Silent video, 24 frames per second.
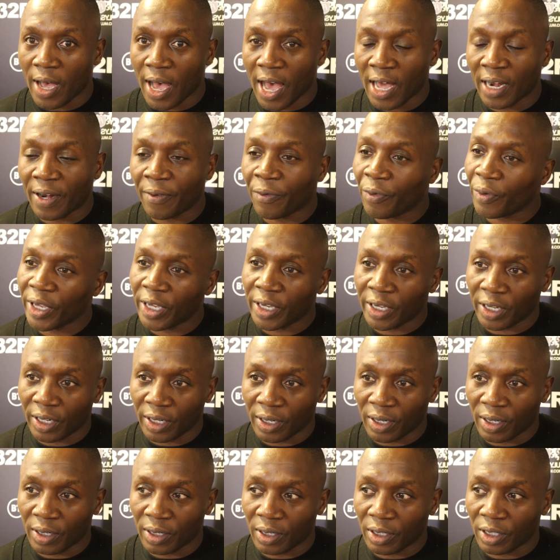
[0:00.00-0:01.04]
and if we
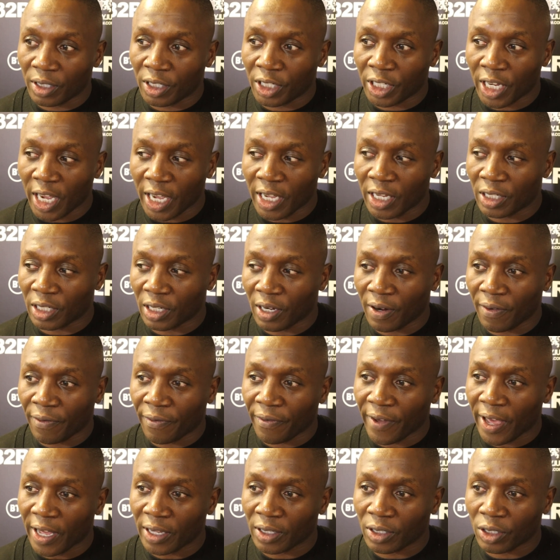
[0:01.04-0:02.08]
can change and
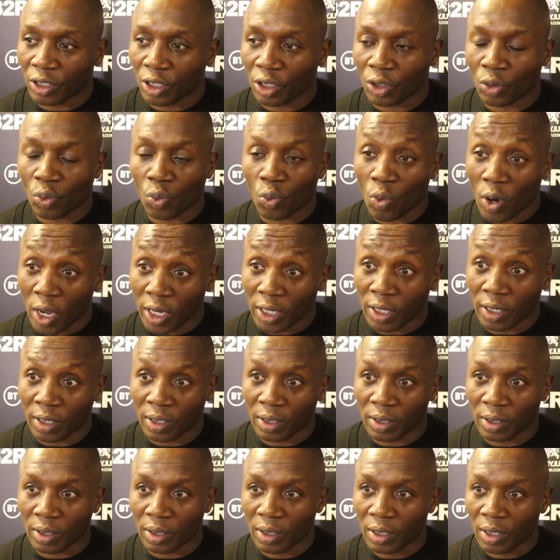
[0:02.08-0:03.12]
affect just
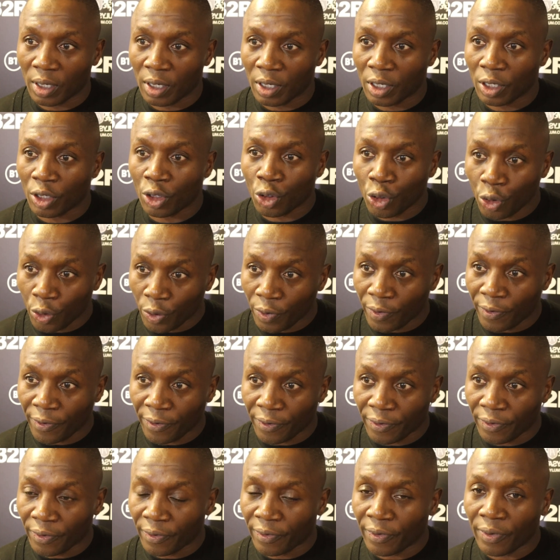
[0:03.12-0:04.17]
one youth